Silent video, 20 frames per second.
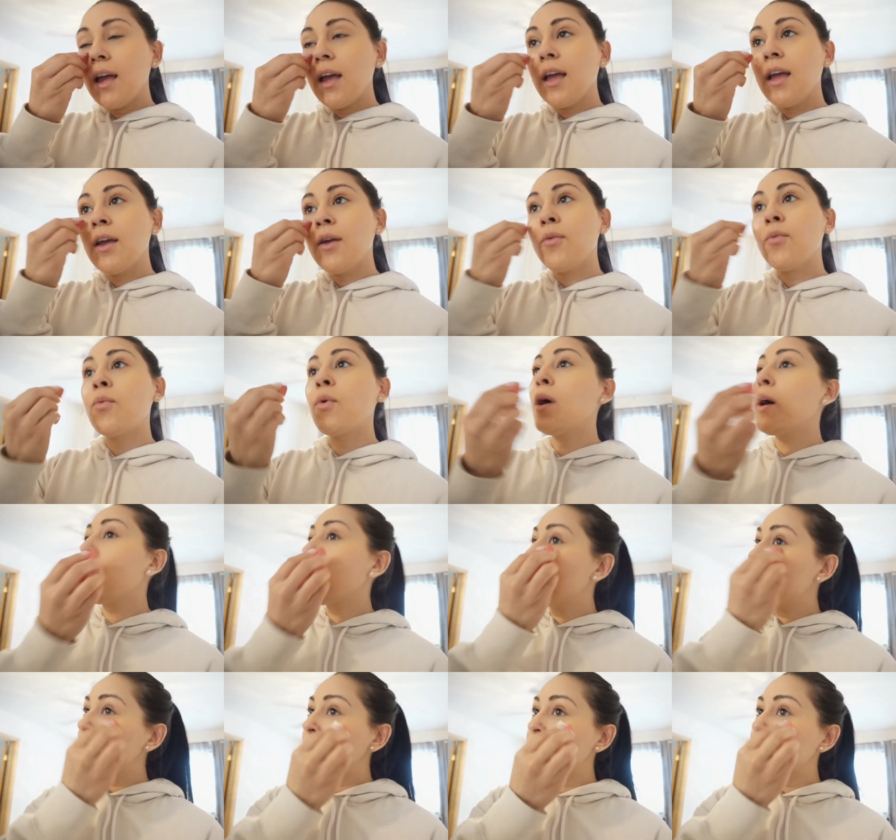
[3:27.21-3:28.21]
it
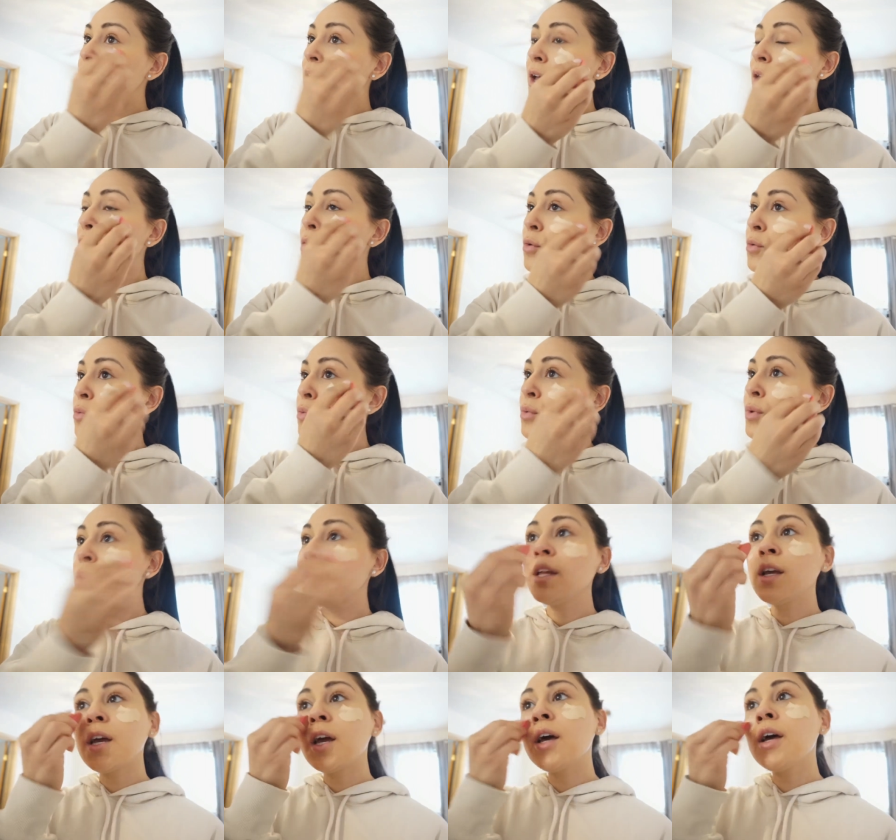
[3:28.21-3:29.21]
was
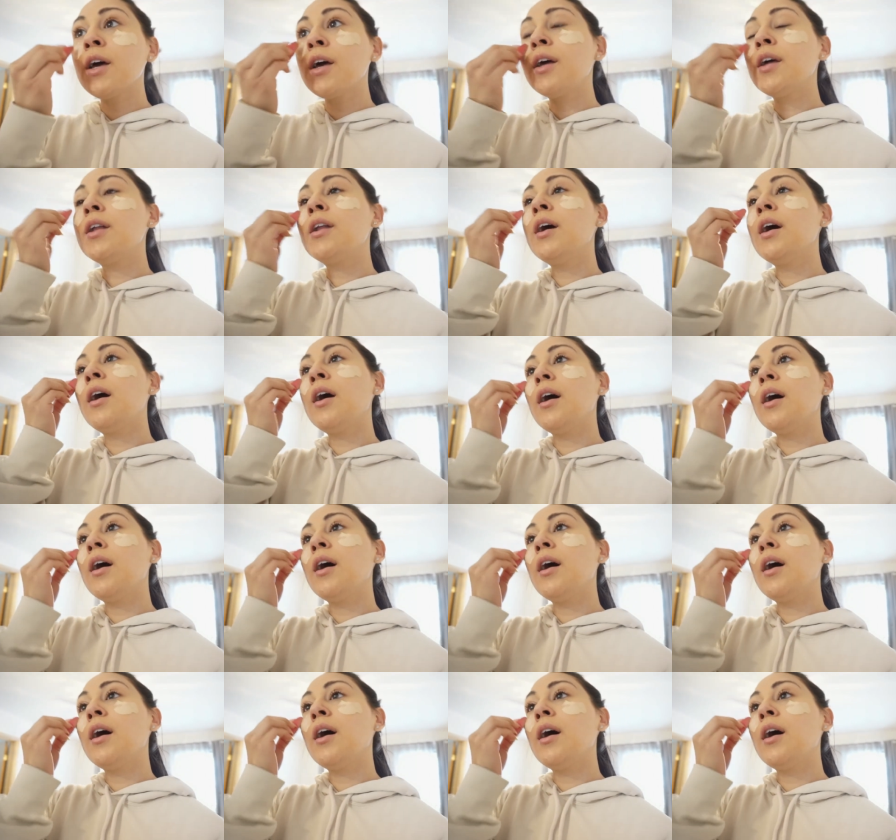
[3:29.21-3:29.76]
really good.